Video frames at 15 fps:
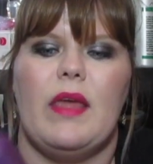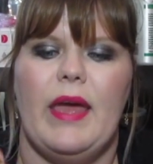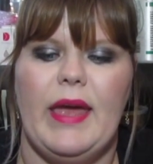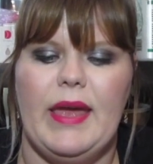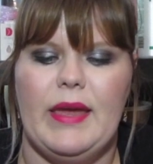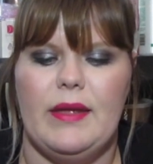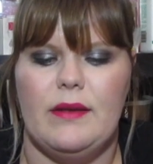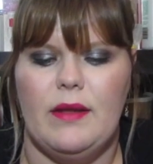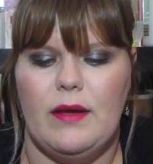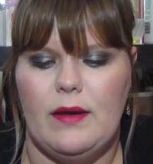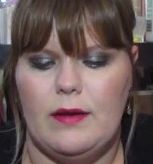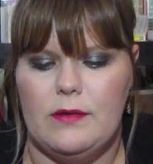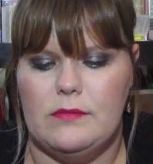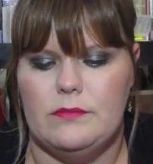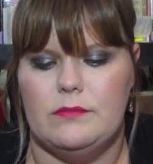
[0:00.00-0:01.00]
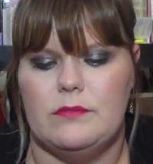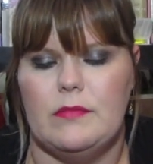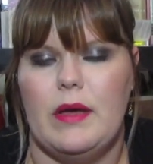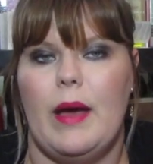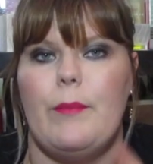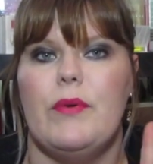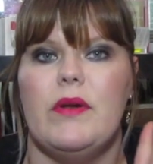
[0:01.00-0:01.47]
and um,
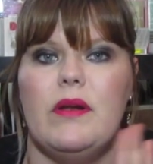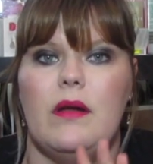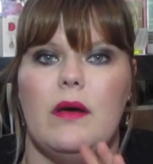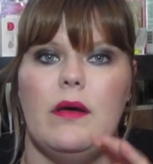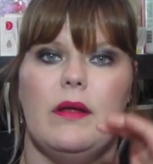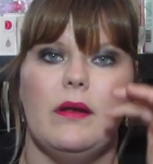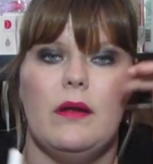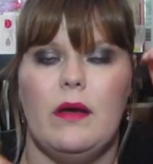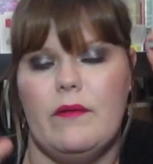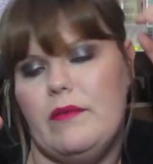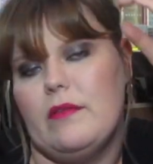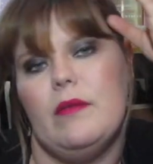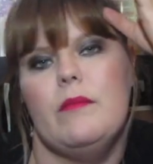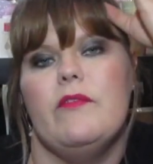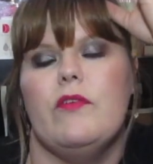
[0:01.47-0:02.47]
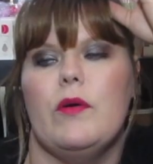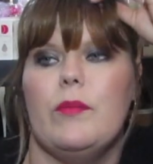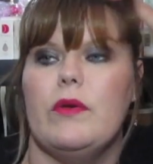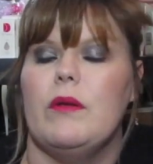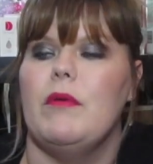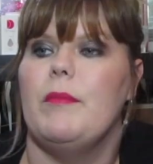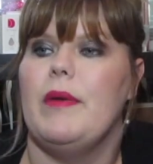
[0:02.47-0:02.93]
I put it on obviously before I
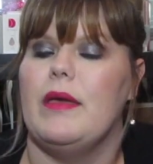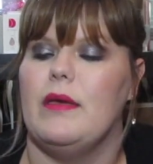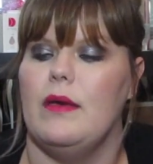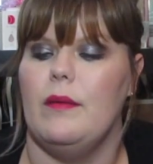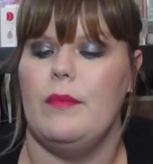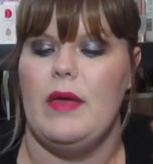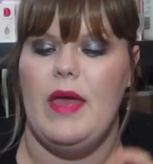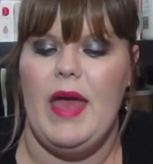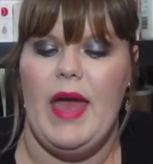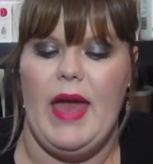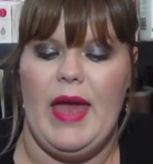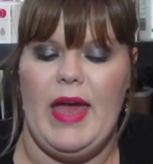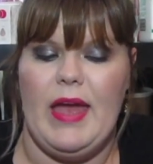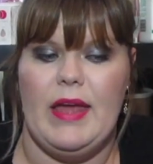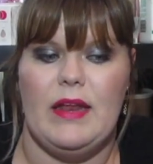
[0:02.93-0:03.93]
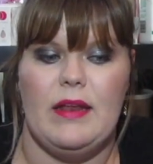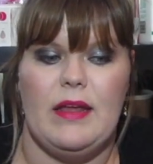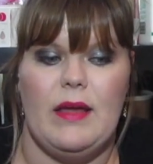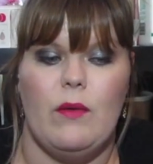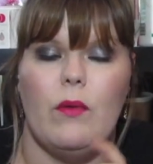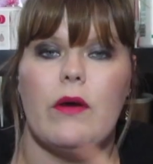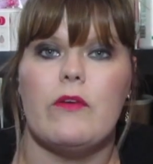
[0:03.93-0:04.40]
put on my makeup and
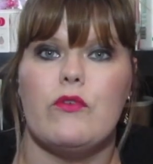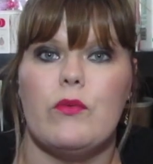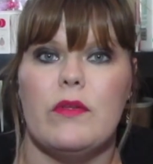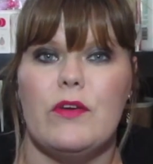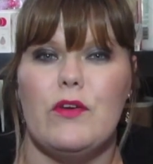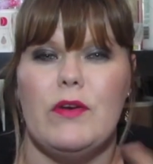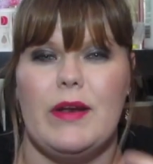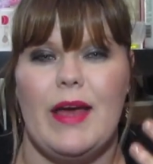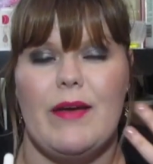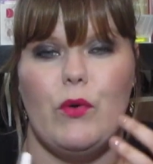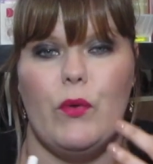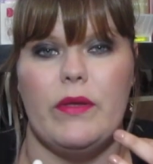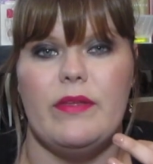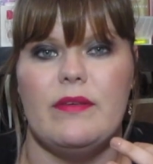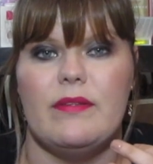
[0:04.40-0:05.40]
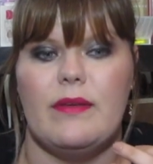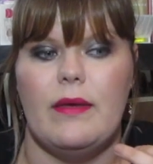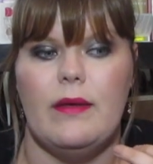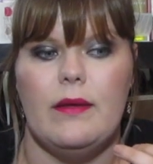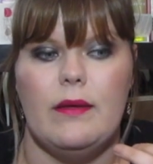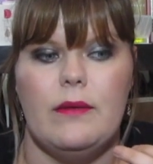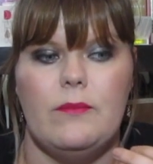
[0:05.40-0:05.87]
it works really good oily
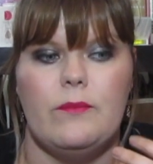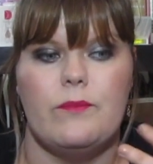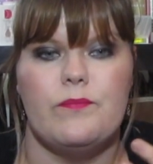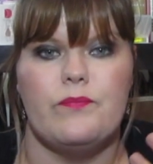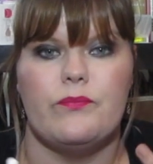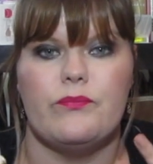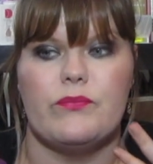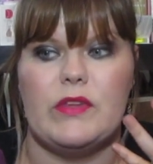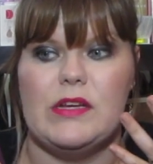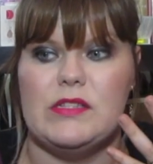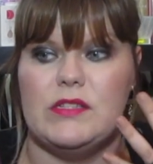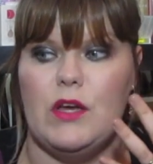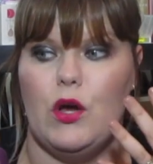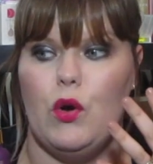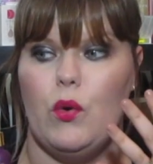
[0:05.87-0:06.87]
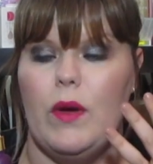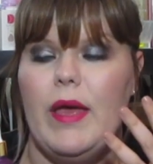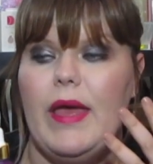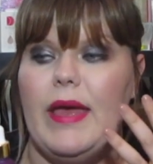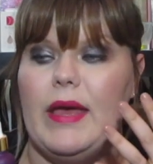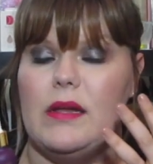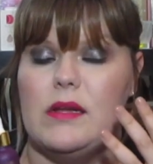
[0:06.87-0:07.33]
skin so
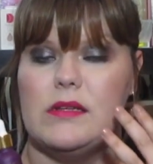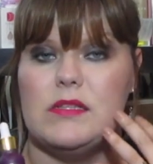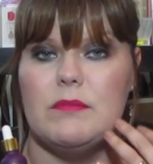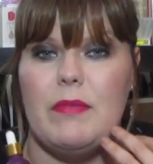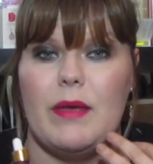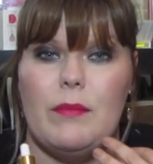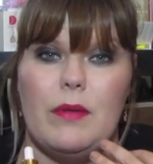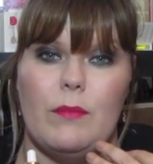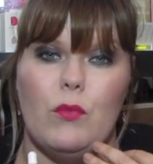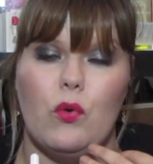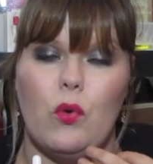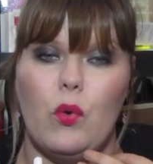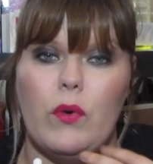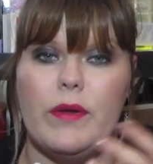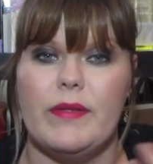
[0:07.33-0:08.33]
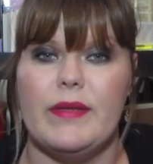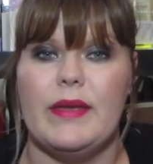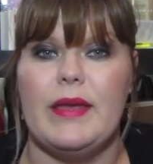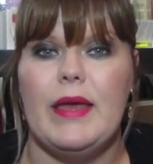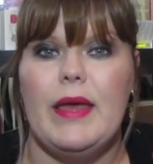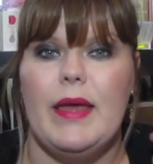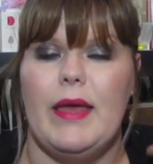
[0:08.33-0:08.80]
it doesn't make me more
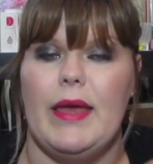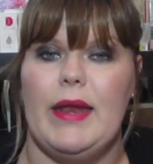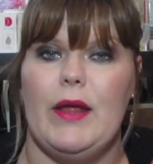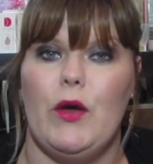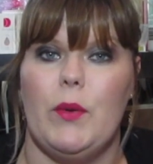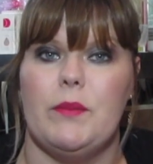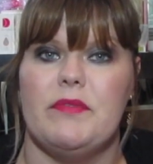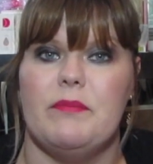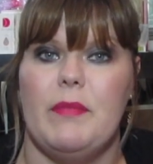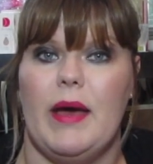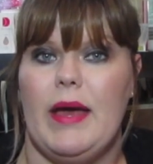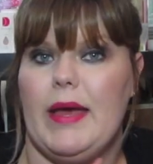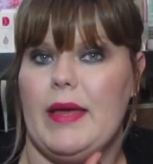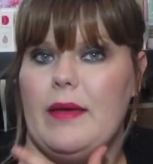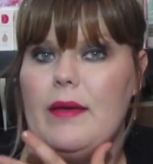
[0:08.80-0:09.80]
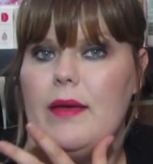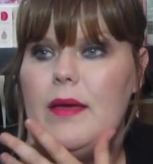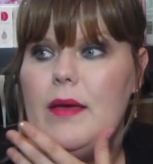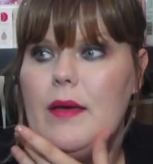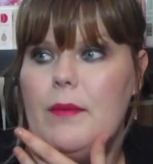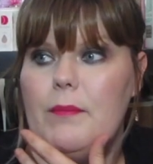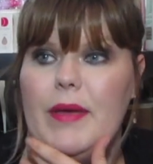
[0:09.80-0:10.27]
oily it helps my
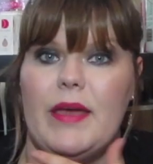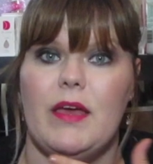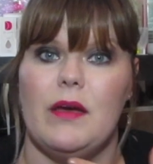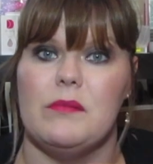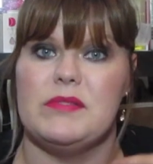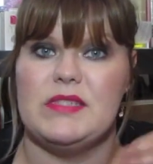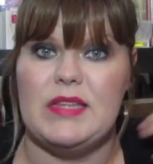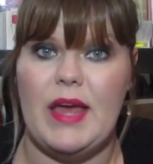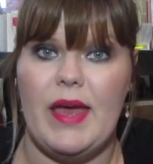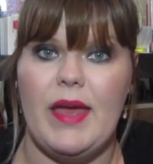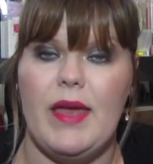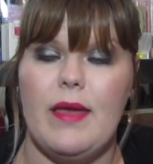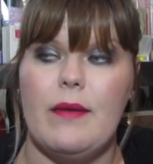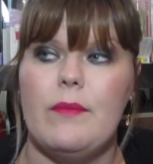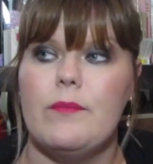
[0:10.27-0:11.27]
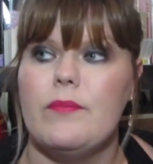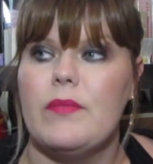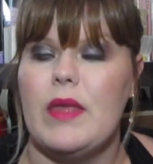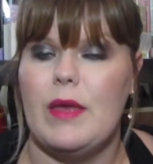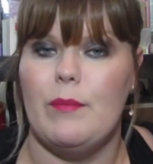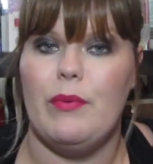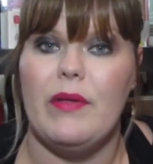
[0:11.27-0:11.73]
makeup stay
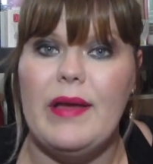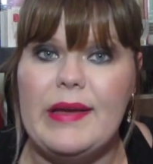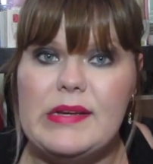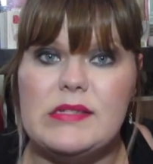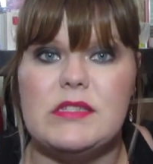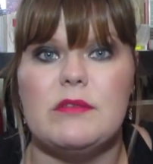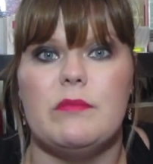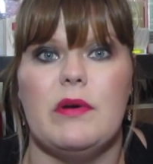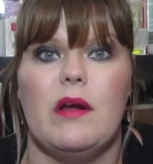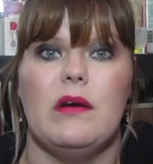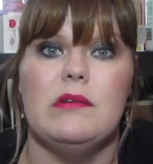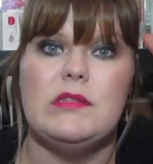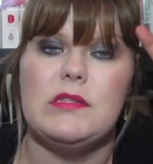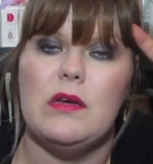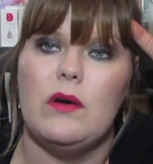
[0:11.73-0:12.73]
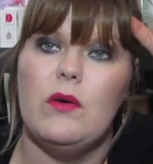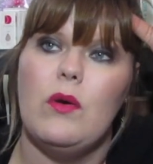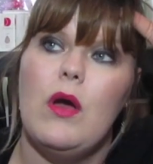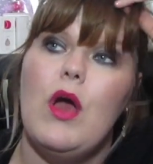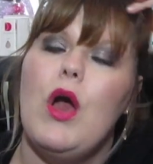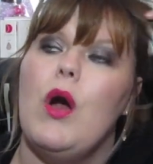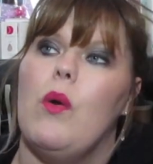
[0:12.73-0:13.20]
in place but
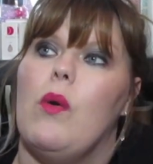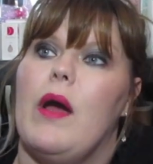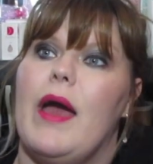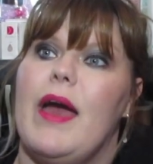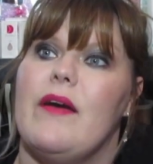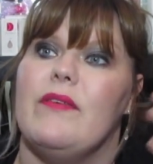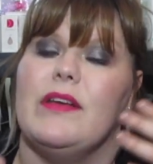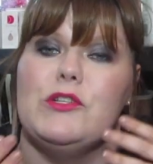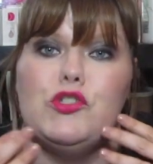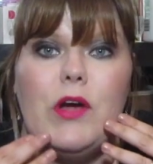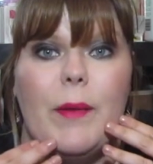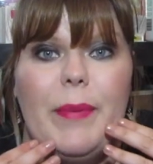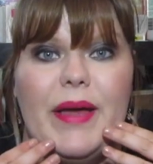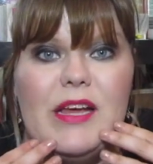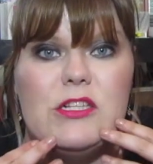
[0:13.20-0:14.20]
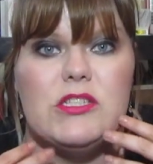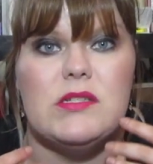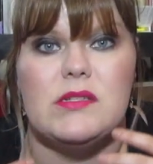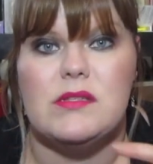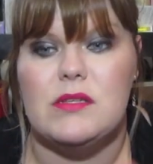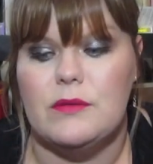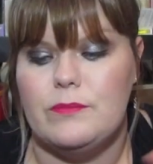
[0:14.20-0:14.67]
also where I have like dry
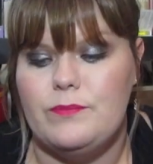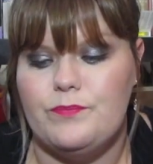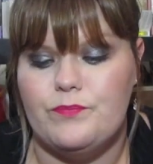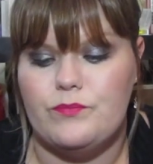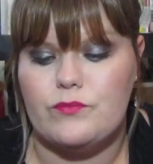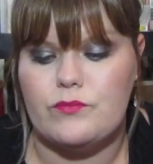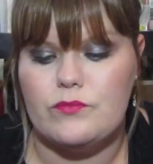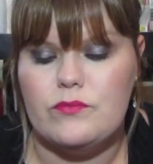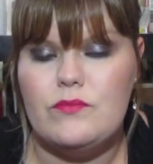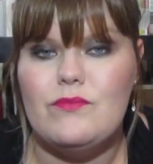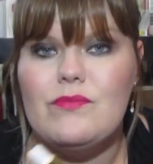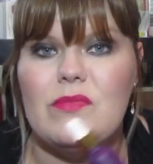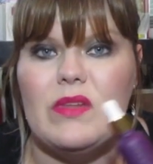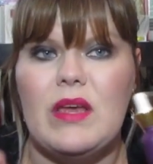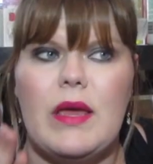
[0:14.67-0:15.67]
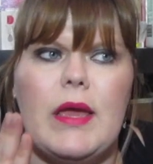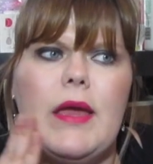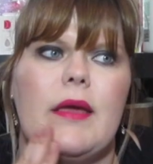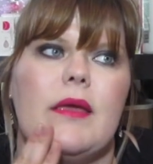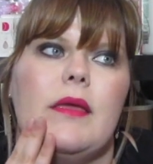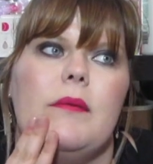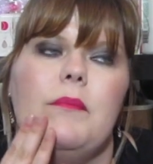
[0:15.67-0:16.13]
patches
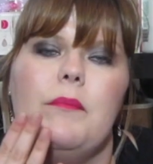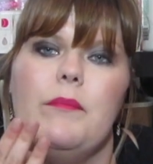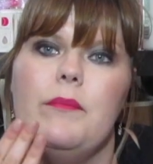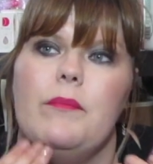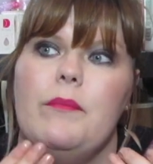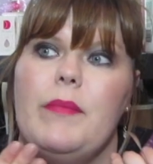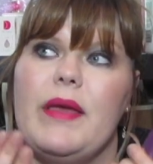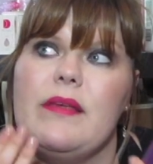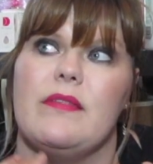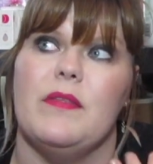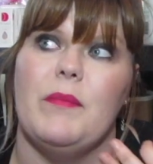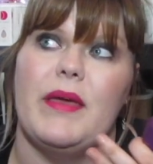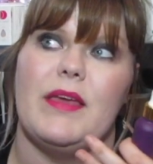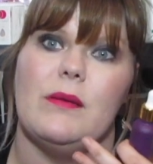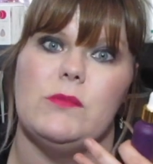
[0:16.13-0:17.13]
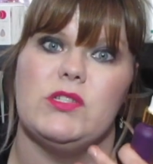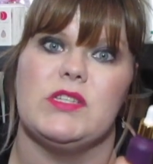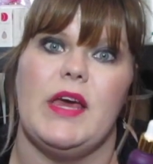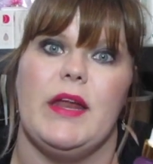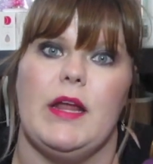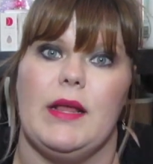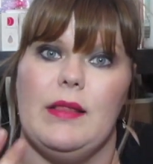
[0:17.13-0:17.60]
it makes the makeup just
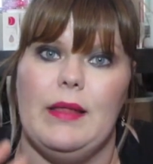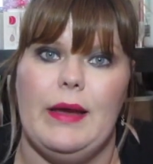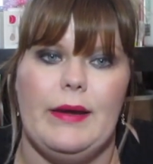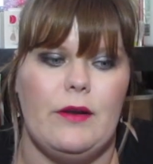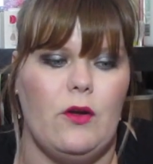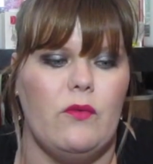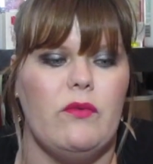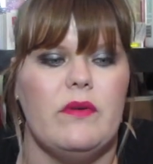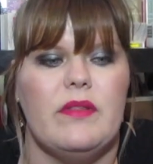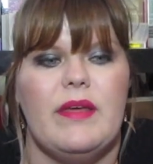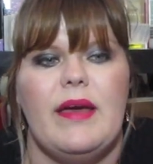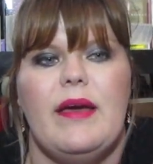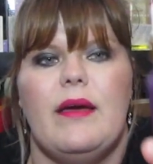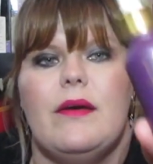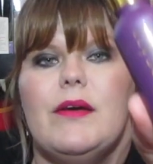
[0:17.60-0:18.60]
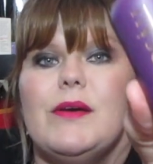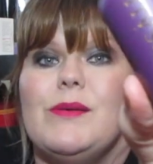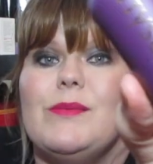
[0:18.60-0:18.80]
kind of glide over that